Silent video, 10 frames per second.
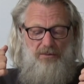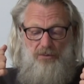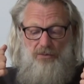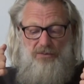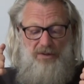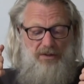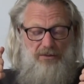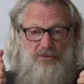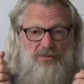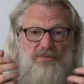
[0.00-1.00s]
or
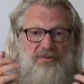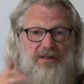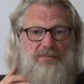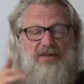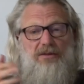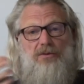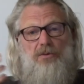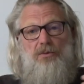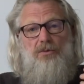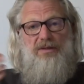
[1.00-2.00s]
the female
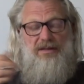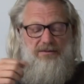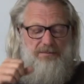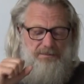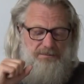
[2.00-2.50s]
orgasm.